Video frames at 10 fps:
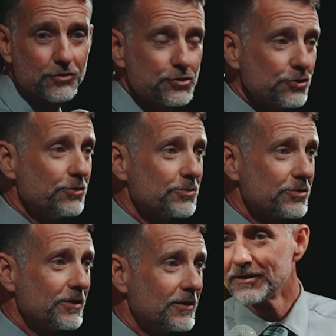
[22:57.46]
the Jews.
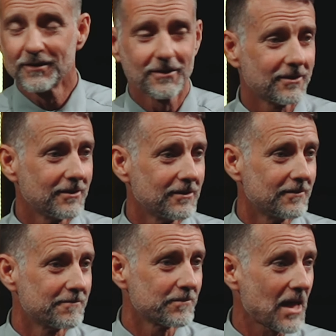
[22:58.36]

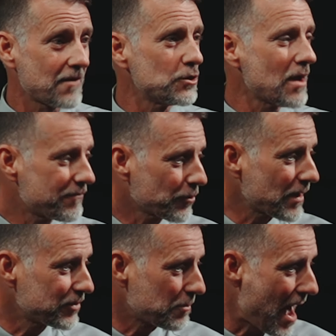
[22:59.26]
Have you ever
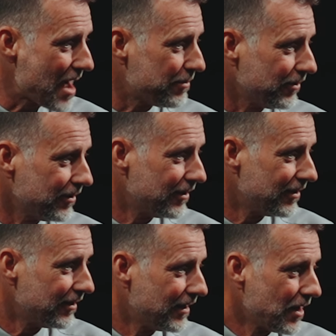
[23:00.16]
read the Bible?
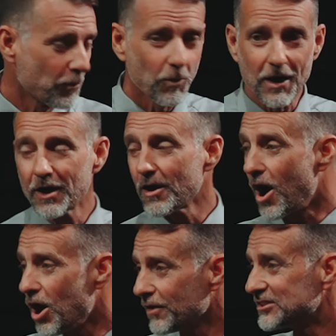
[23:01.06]
Where
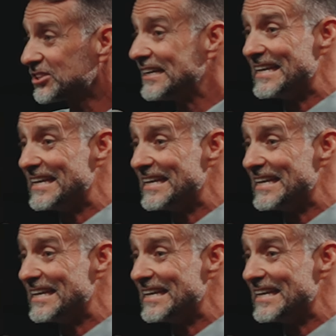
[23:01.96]
all of a sudden